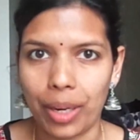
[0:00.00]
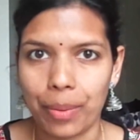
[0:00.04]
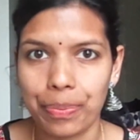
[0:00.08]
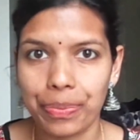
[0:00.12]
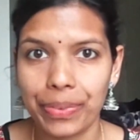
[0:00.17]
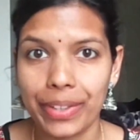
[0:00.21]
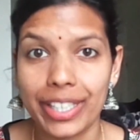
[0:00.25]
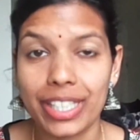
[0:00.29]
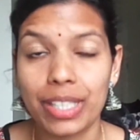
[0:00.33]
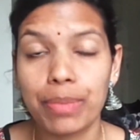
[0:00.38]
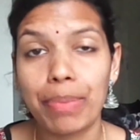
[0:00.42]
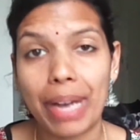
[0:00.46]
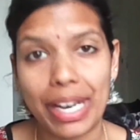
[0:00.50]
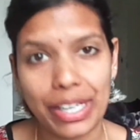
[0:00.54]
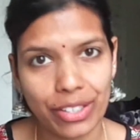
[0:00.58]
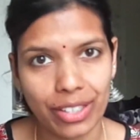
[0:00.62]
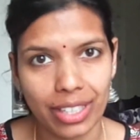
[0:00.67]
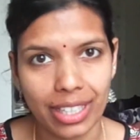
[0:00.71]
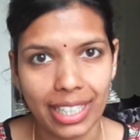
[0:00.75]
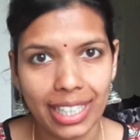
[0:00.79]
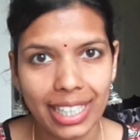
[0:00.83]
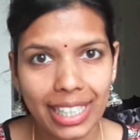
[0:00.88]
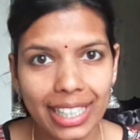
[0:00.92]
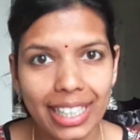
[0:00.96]

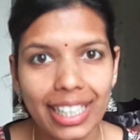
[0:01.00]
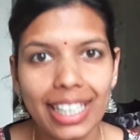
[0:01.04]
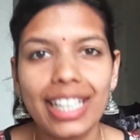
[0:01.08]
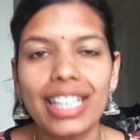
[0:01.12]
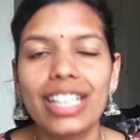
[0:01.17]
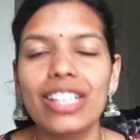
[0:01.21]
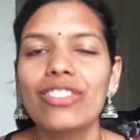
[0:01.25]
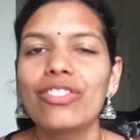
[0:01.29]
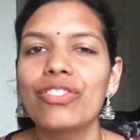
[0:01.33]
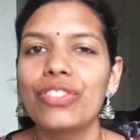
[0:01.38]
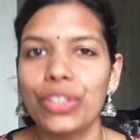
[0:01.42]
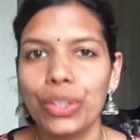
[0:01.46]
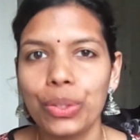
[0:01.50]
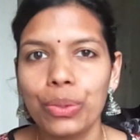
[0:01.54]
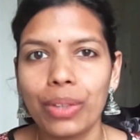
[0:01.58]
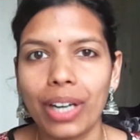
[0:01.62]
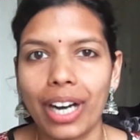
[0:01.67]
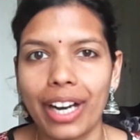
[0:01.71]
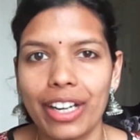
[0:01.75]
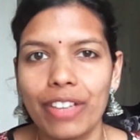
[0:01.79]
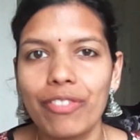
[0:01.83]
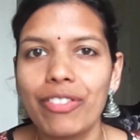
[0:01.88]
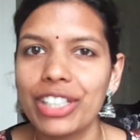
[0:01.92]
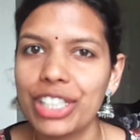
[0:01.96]
especially if you are a
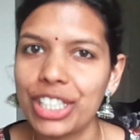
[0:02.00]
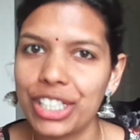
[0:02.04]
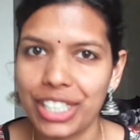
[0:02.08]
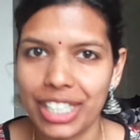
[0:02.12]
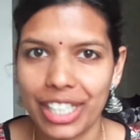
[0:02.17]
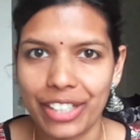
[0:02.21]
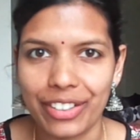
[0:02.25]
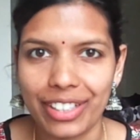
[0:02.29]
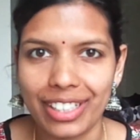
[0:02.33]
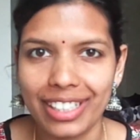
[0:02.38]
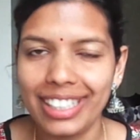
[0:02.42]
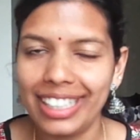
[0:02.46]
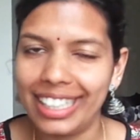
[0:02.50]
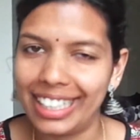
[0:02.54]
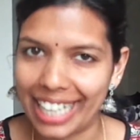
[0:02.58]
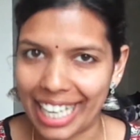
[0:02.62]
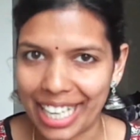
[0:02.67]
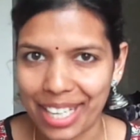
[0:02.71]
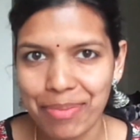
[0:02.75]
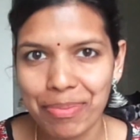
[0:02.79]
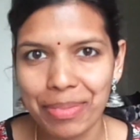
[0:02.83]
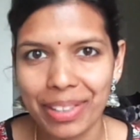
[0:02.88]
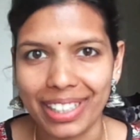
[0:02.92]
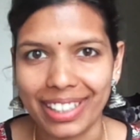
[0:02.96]
vegetarian like
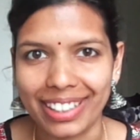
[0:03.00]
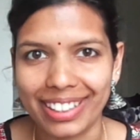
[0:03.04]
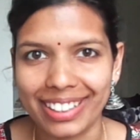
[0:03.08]
me.